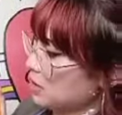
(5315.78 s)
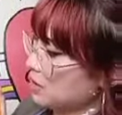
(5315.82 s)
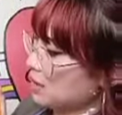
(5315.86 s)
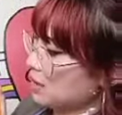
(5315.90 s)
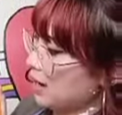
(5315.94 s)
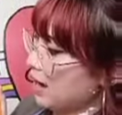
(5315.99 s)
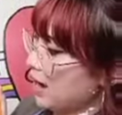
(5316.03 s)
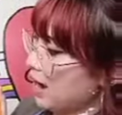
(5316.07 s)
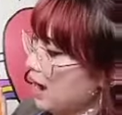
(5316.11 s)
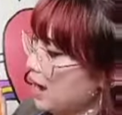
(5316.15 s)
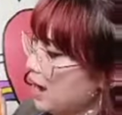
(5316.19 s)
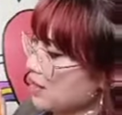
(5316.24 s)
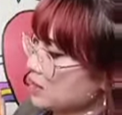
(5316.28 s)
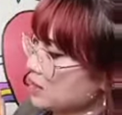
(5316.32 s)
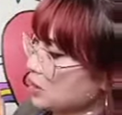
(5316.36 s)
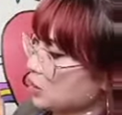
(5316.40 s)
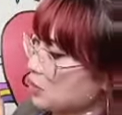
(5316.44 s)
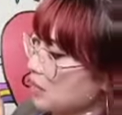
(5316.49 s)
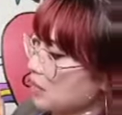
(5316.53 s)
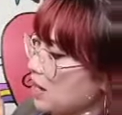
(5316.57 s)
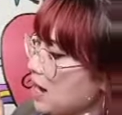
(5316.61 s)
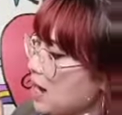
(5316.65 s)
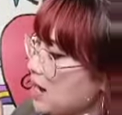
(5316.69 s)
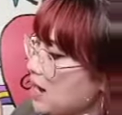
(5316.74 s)
as
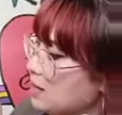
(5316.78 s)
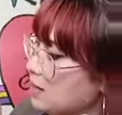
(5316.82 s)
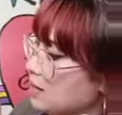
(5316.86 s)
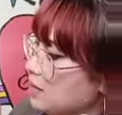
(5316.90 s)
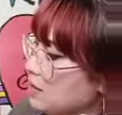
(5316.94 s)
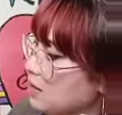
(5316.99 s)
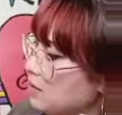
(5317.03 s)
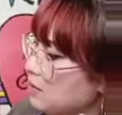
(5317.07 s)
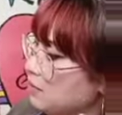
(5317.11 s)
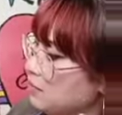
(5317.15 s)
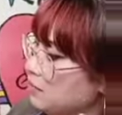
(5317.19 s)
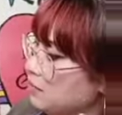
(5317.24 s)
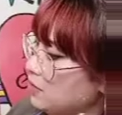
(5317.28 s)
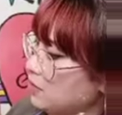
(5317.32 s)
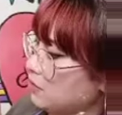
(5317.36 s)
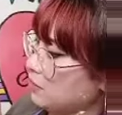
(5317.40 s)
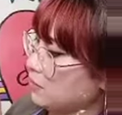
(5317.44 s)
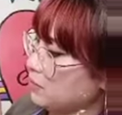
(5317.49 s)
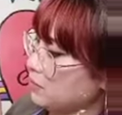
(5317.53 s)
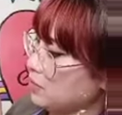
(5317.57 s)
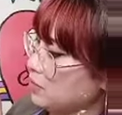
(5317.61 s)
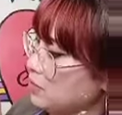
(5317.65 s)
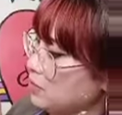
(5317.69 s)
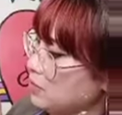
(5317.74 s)
creative if
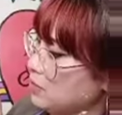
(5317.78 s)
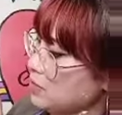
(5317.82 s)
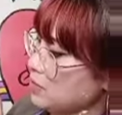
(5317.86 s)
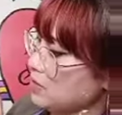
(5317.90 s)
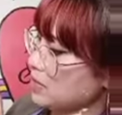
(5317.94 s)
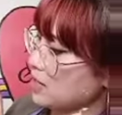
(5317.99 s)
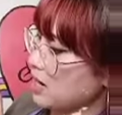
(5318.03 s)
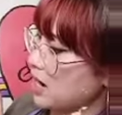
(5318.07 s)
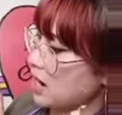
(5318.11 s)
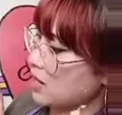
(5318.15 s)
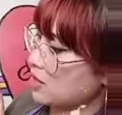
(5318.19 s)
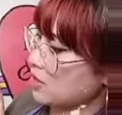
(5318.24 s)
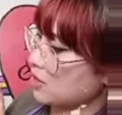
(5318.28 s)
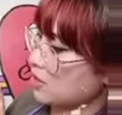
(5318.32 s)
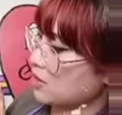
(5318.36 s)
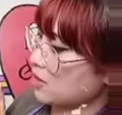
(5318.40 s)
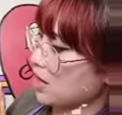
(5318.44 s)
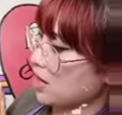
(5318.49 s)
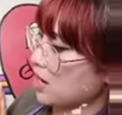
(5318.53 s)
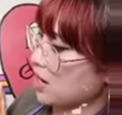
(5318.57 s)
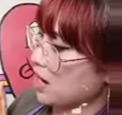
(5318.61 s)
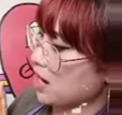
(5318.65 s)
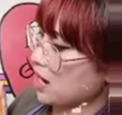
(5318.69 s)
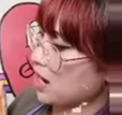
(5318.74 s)
you get your
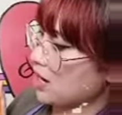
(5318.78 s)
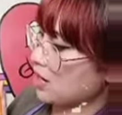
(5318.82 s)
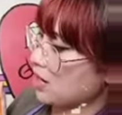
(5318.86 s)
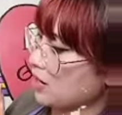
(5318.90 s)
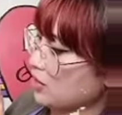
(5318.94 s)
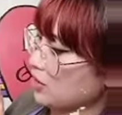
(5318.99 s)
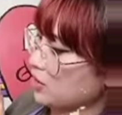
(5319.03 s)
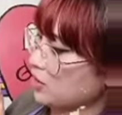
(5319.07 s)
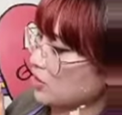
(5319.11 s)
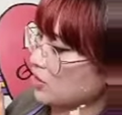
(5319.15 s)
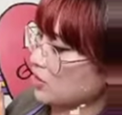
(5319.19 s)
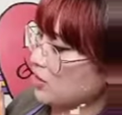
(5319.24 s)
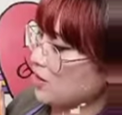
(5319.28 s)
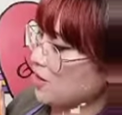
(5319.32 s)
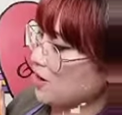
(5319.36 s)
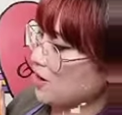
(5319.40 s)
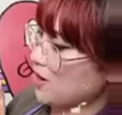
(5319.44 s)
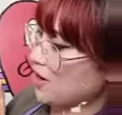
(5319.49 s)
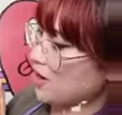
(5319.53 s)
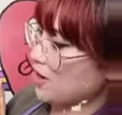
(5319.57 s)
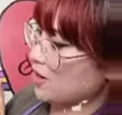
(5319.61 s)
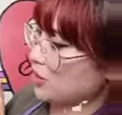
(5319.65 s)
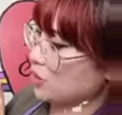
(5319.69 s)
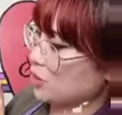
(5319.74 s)
hands
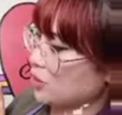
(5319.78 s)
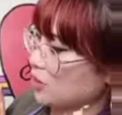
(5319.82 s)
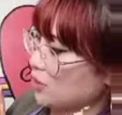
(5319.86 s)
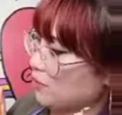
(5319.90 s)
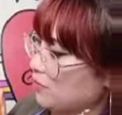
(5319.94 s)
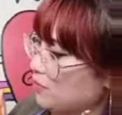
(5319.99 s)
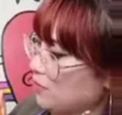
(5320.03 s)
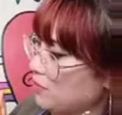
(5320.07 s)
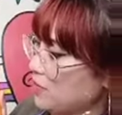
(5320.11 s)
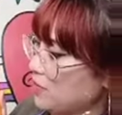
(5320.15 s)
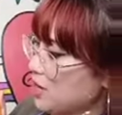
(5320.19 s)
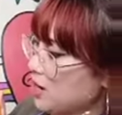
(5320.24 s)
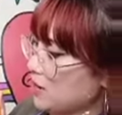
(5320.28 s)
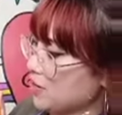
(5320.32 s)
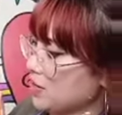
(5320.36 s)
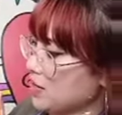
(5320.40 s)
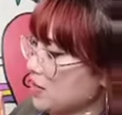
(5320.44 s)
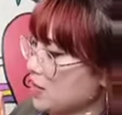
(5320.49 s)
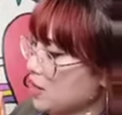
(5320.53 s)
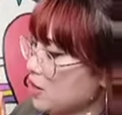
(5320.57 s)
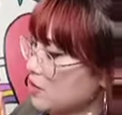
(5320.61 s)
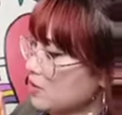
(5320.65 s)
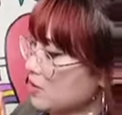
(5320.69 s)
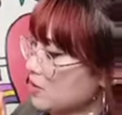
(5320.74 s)
on your
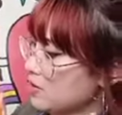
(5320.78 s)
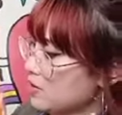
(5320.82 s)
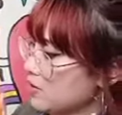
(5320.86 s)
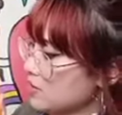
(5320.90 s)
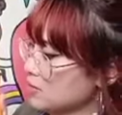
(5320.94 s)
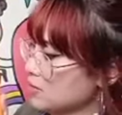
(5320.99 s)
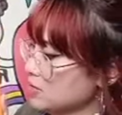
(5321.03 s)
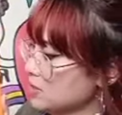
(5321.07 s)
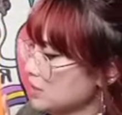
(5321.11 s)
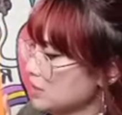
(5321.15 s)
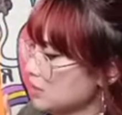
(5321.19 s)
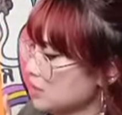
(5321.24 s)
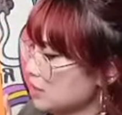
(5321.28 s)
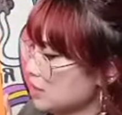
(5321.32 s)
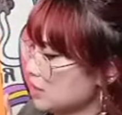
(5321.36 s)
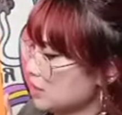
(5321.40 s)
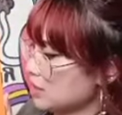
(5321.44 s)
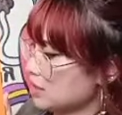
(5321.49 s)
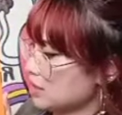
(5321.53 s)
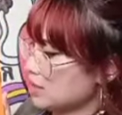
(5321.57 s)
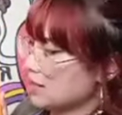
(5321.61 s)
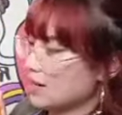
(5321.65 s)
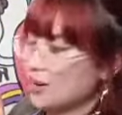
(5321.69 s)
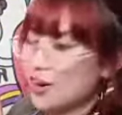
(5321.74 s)
very own
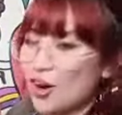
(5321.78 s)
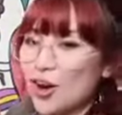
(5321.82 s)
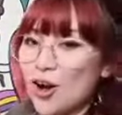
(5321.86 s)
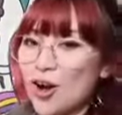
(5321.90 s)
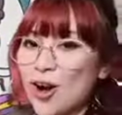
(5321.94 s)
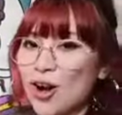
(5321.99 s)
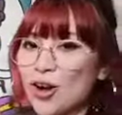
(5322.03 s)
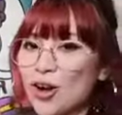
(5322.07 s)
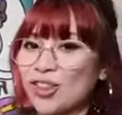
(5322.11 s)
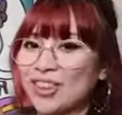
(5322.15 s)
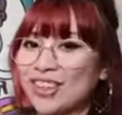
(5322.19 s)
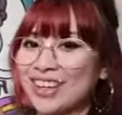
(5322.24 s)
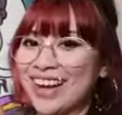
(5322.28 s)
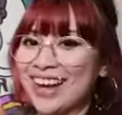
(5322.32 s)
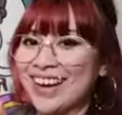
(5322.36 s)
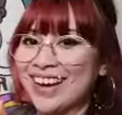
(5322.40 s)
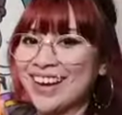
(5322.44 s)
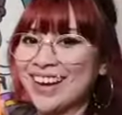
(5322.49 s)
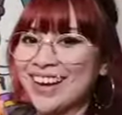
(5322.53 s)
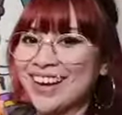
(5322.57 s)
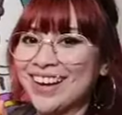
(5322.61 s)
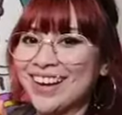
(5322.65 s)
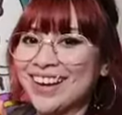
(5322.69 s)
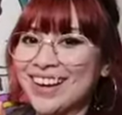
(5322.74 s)
Earth
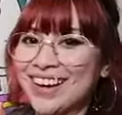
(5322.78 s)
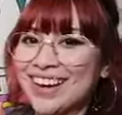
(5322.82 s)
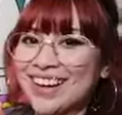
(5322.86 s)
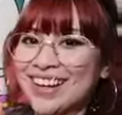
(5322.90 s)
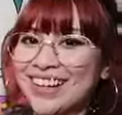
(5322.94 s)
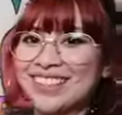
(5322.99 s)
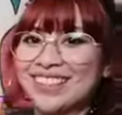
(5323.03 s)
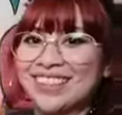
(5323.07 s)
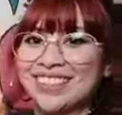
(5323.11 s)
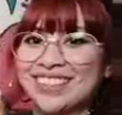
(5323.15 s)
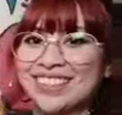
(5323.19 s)
Kit.